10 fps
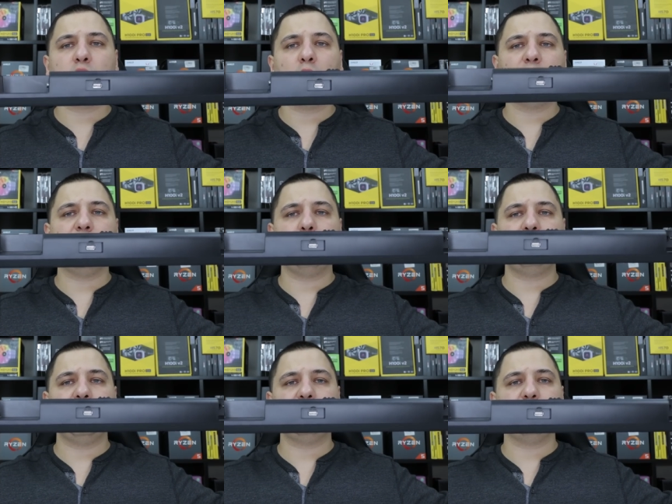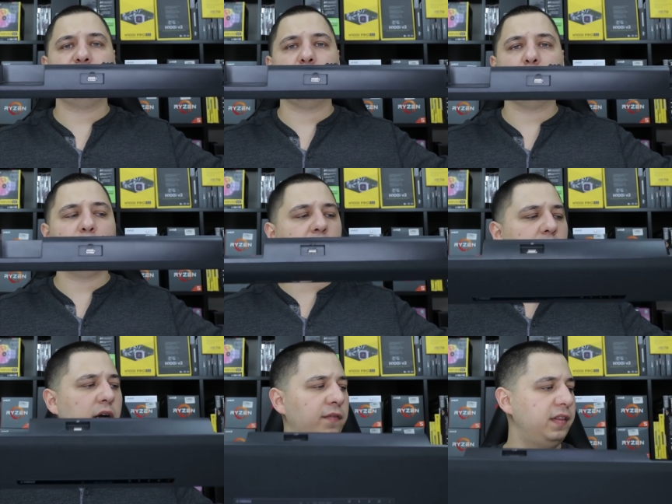to only update the
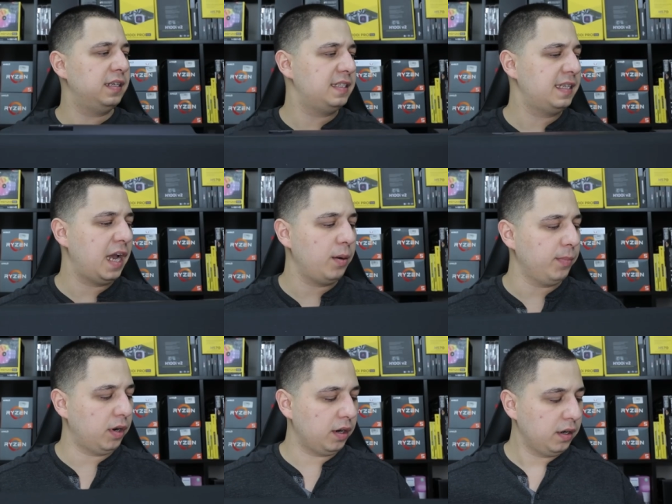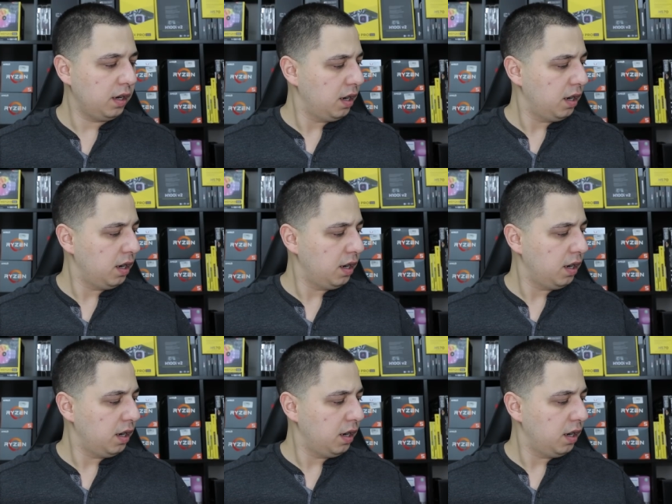firmware of the soundbar.